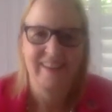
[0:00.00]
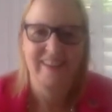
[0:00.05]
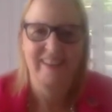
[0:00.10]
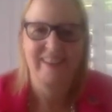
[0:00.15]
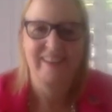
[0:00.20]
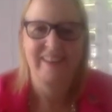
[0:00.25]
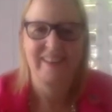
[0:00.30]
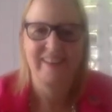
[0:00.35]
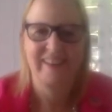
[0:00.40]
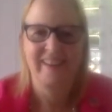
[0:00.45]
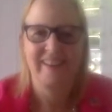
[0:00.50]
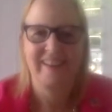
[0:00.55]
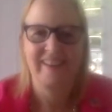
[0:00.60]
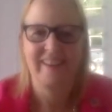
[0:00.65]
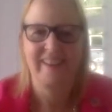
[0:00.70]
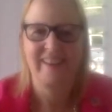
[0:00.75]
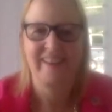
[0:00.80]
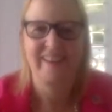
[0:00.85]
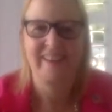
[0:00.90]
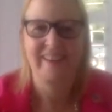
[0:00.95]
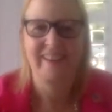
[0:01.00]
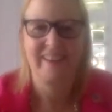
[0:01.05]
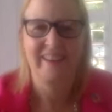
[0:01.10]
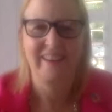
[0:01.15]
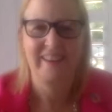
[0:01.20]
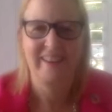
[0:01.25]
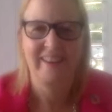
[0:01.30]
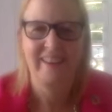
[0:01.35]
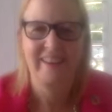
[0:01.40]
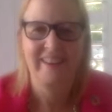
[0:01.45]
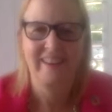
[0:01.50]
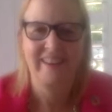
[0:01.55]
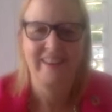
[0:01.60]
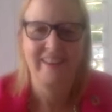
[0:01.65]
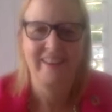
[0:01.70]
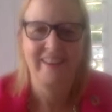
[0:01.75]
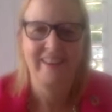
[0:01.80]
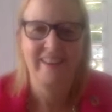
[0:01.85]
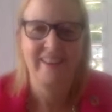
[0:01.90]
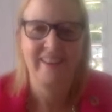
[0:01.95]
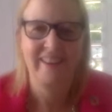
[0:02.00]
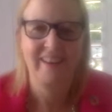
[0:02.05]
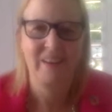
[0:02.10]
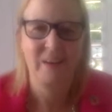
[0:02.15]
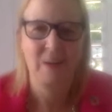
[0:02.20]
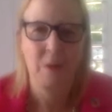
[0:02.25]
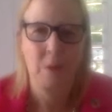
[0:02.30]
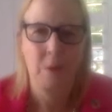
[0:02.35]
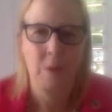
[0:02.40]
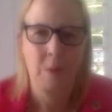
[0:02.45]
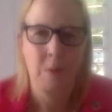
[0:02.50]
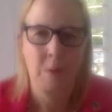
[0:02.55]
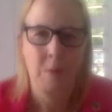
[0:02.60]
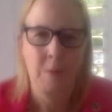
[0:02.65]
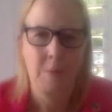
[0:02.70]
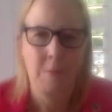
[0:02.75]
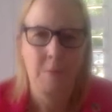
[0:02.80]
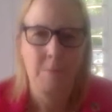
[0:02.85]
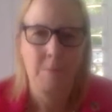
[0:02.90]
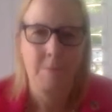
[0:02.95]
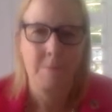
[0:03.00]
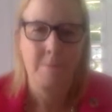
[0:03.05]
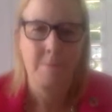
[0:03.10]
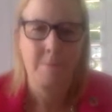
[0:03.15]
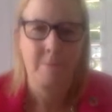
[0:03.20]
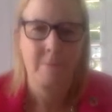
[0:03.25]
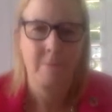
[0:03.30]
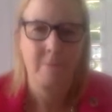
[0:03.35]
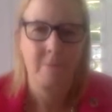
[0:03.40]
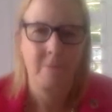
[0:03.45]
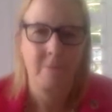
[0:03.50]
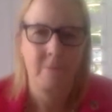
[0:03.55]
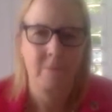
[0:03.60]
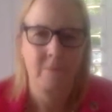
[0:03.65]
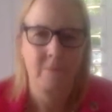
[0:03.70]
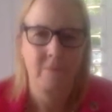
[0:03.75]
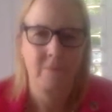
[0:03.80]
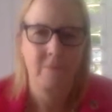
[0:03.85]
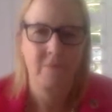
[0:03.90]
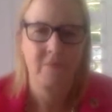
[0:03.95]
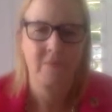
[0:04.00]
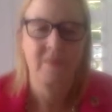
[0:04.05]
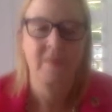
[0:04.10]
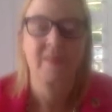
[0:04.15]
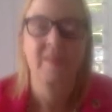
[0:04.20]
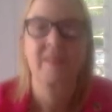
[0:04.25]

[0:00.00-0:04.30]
(silent)